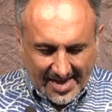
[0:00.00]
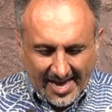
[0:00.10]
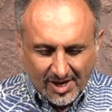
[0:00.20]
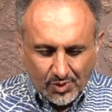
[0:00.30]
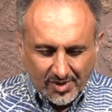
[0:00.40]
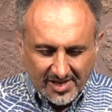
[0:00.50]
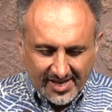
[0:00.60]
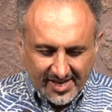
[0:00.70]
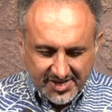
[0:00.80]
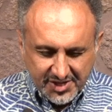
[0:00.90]

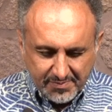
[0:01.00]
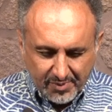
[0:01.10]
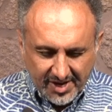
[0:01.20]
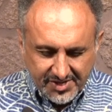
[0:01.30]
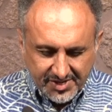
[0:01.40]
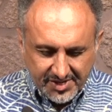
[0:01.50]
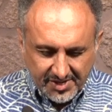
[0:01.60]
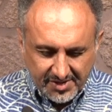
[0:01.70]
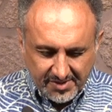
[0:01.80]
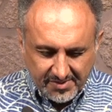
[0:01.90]
adequately express to
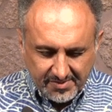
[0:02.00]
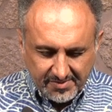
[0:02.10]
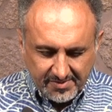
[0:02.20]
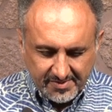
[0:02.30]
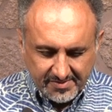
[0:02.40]
you